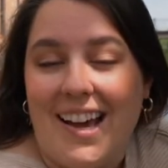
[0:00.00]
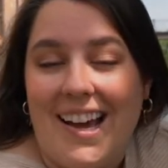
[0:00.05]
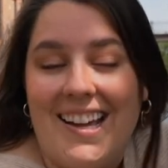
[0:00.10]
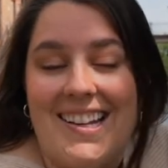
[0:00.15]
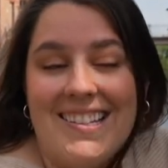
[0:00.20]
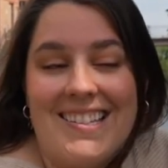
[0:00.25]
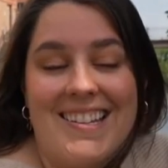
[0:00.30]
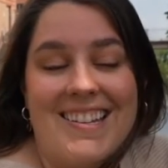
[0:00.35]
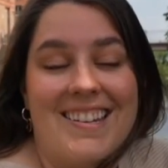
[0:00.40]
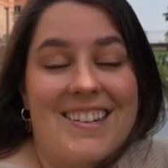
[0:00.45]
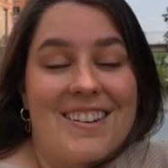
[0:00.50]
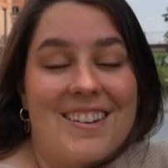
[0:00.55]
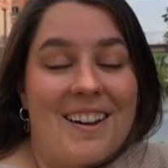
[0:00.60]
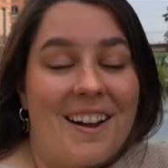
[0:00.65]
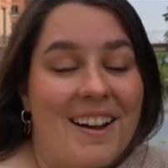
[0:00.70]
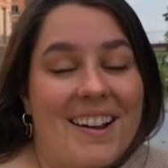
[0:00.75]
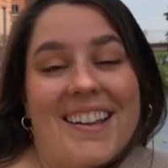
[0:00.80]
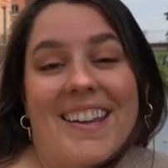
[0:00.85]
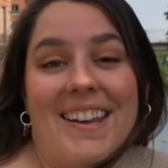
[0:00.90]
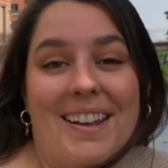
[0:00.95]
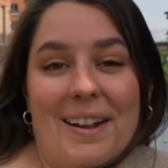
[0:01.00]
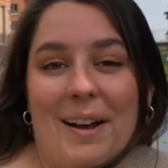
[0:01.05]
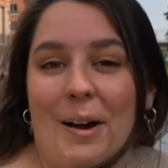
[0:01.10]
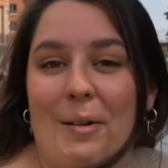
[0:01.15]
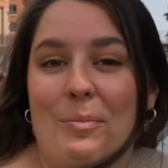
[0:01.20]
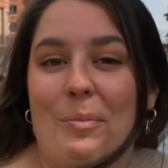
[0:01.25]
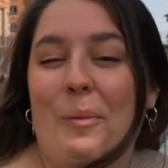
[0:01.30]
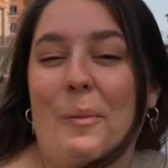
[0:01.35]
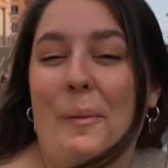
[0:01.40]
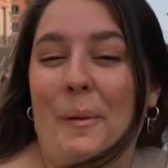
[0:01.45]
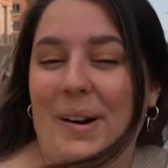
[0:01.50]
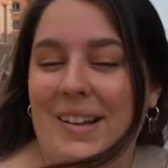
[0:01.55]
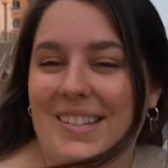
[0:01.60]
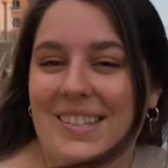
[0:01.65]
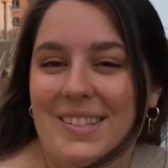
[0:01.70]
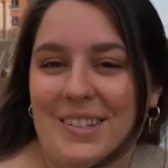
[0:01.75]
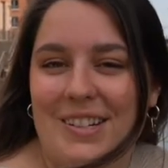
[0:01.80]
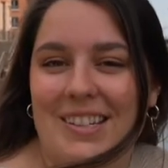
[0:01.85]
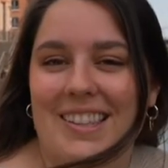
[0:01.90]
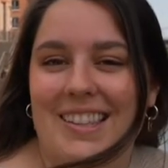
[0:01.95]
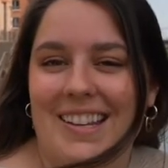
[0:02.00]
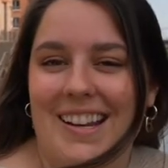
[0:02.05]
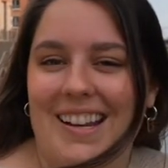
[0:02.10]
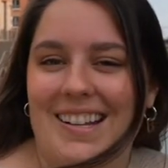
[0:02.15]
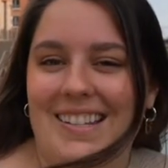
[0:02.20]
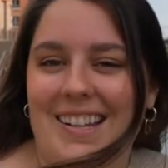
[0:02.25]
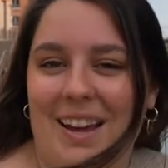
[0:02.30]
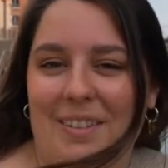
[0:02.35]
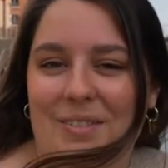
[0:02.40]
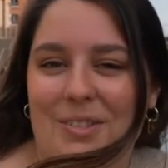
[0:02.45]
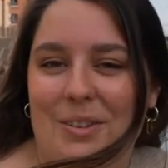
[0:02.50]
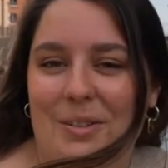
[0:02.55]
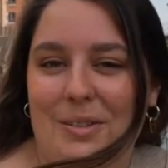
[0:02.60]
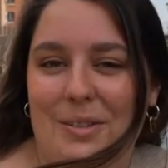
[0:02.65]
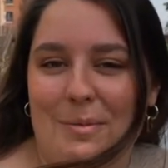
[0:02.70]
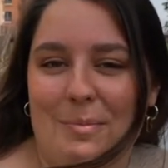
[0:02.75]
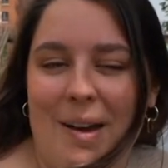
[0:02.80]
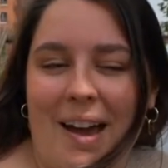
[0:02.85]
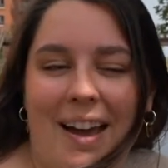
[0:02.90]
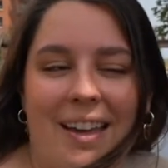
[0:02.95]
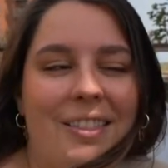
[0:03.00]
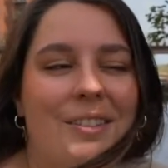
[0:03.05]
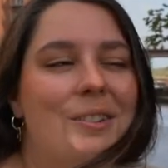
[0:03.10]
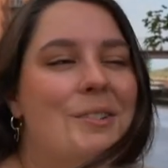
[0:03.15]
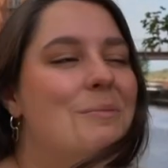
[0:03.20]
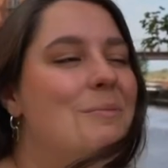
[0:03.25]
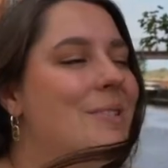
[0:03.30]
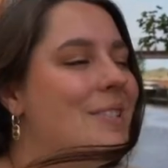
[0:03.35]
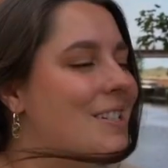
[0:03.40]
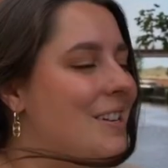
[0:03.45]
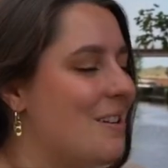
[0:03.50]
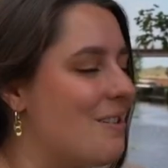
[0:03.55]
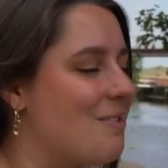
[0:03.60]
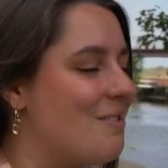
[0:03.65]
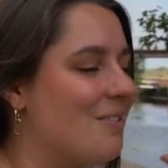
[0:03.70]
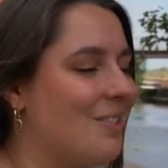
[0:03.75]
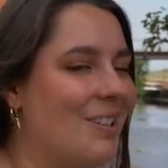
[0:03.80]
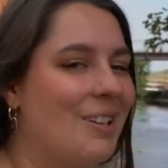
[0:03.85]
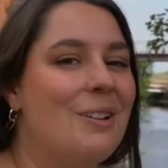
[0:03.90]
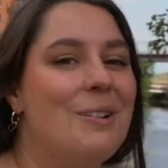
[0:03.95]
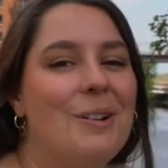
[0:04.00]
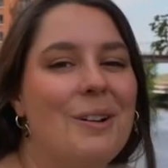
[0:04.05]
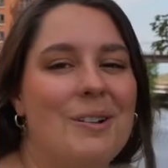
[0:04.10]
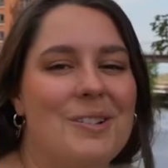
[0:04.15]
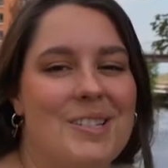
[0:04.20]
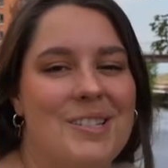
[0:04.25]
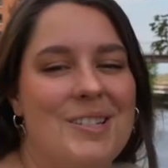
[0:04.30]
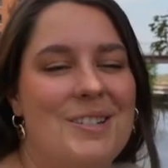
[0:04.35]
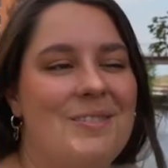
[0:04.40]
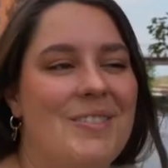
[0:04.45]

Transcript: I did not get up once during the night to have to go to the bathroom, so kudos to